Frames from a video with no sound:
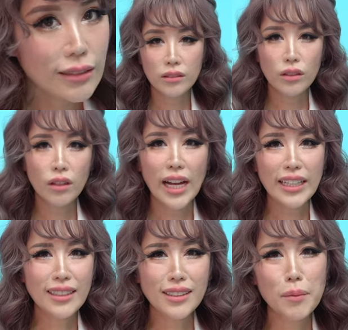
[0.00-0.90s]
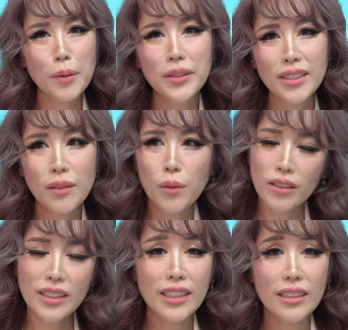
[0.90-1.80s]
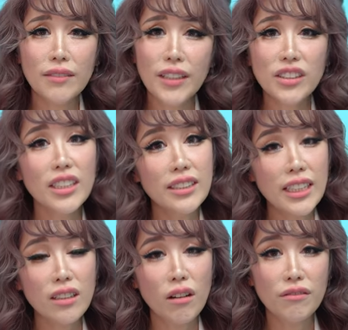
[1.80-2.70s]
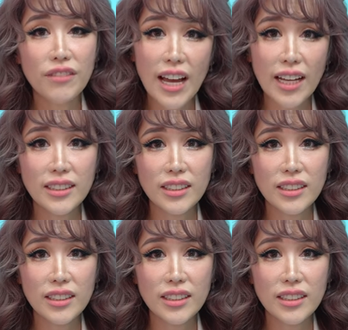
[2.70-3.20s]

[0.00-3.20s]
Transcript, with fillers: So I guess some people will say, well, they eventually did confess.